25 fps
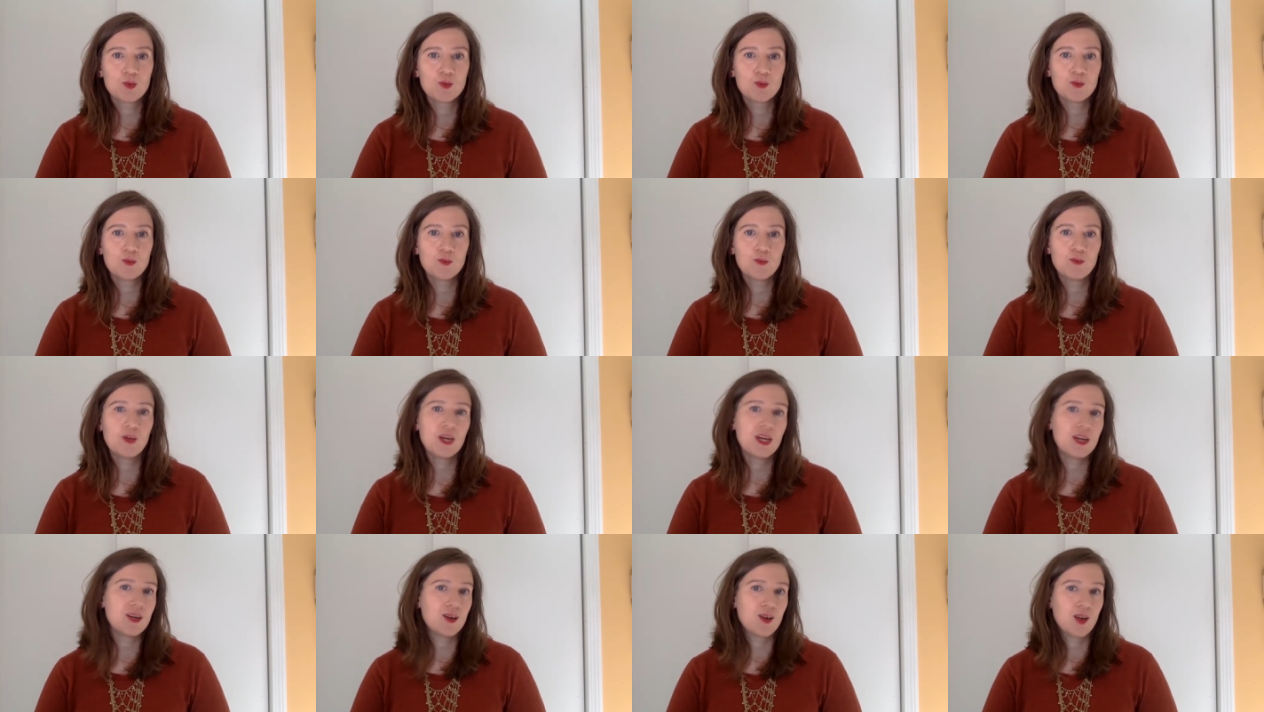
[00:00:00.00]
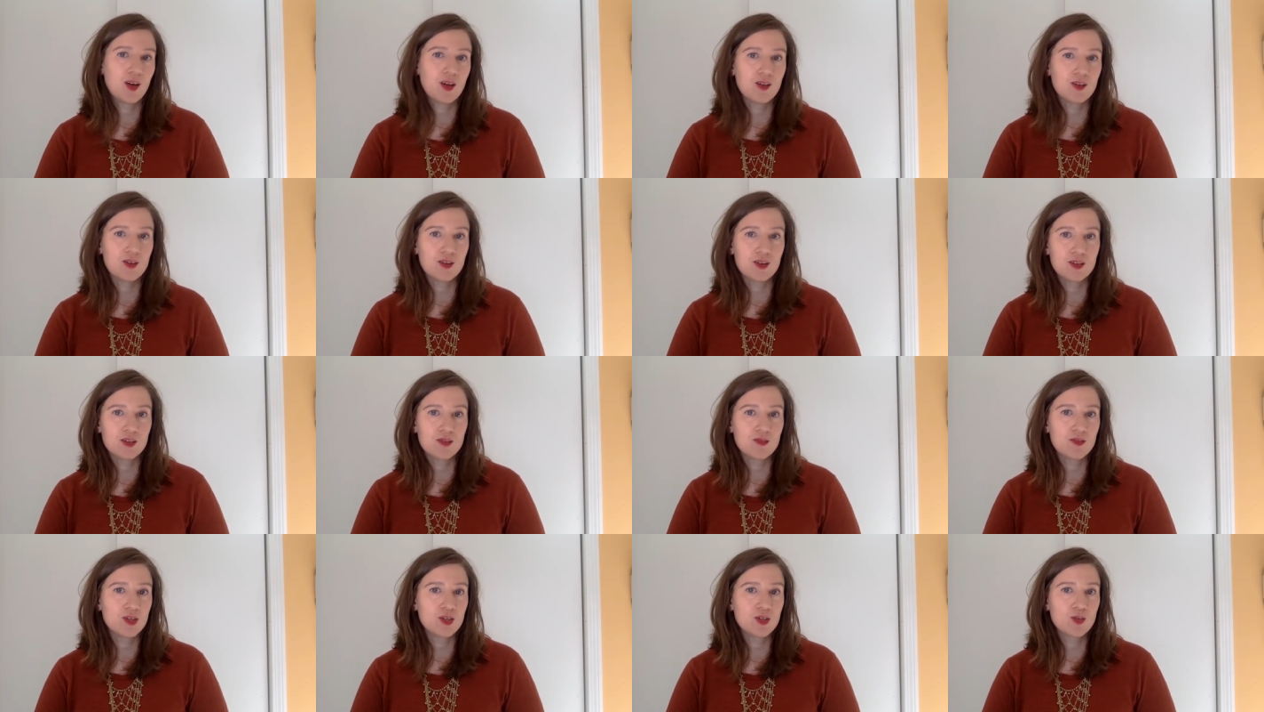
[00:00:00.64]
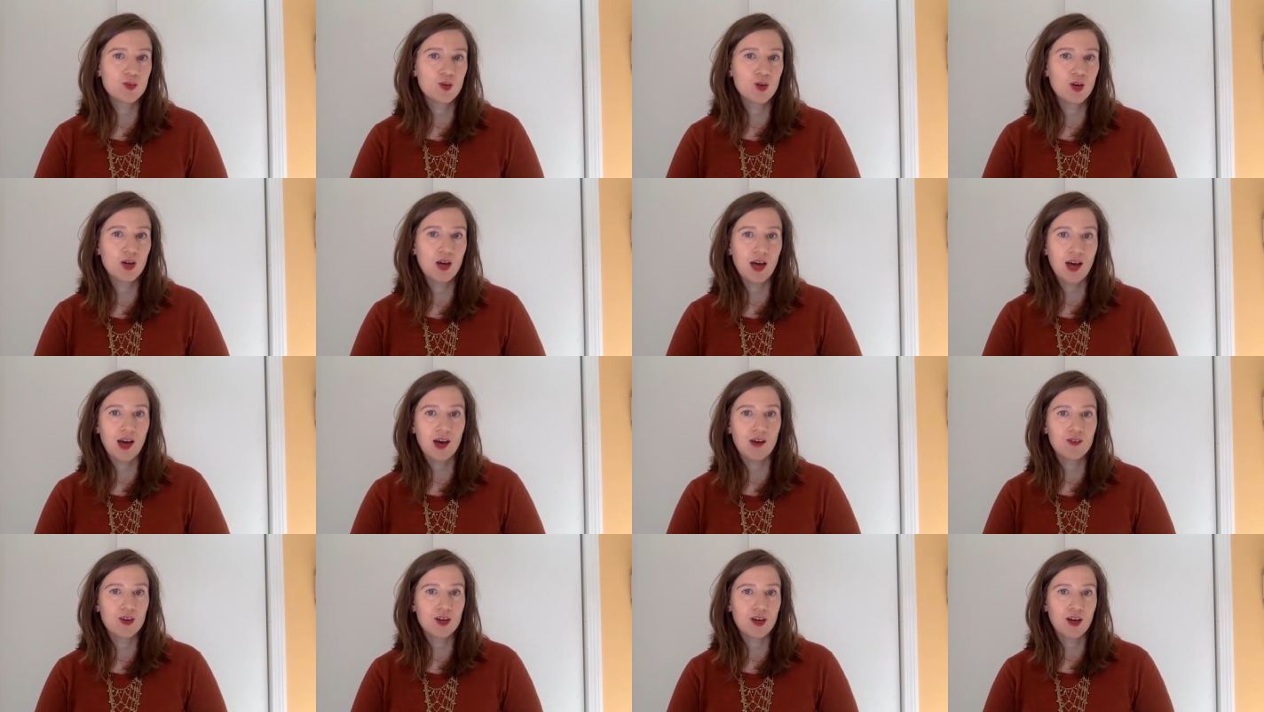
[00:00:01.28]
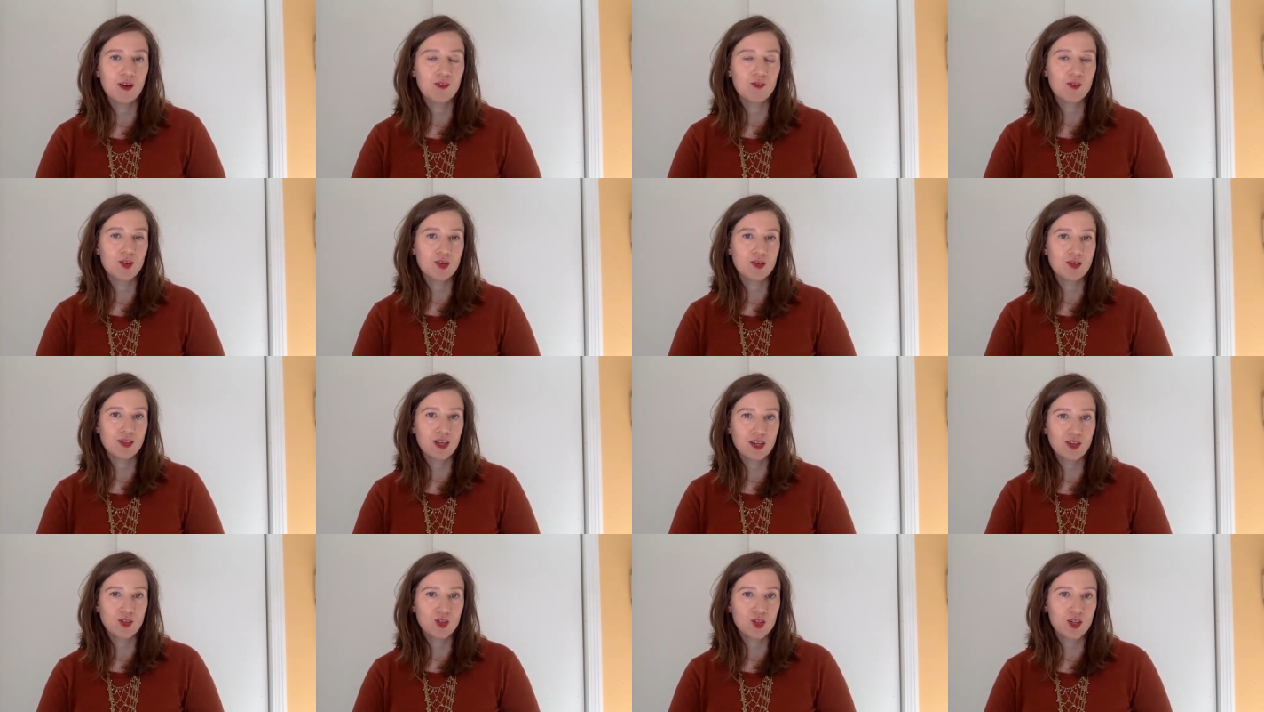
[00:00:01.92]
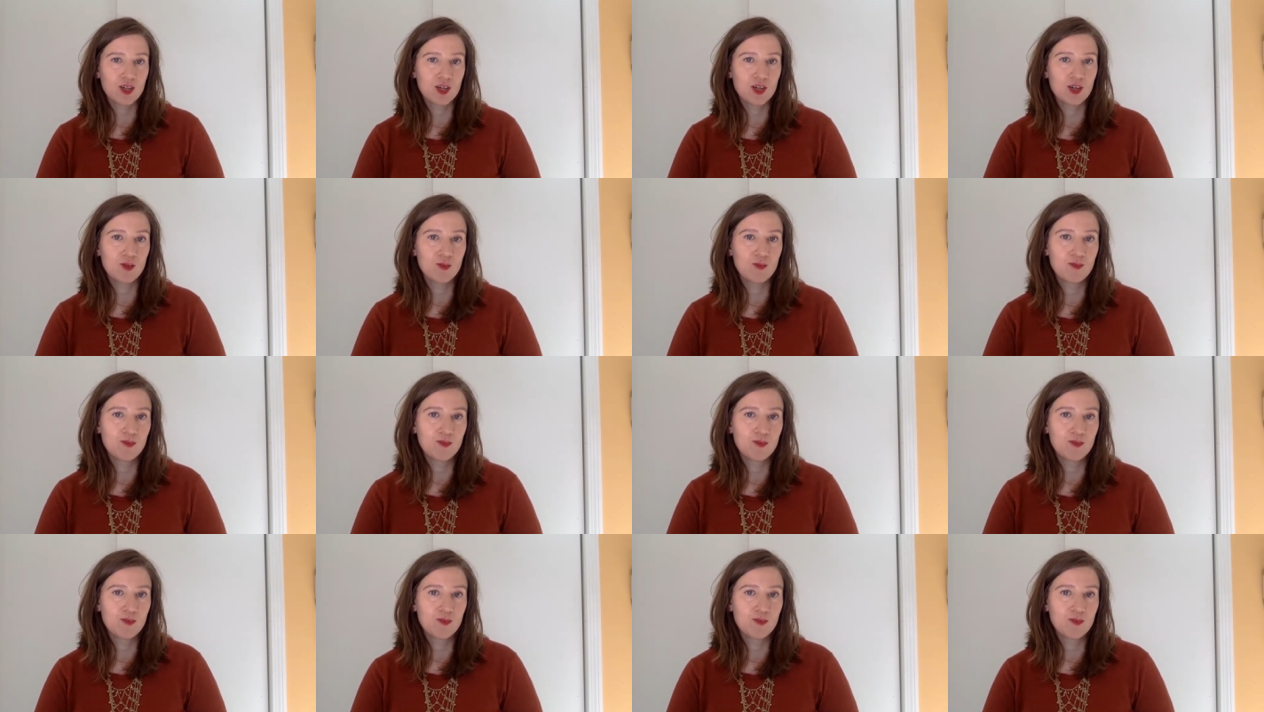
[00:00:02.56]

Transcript: meet another individual, have a conversation.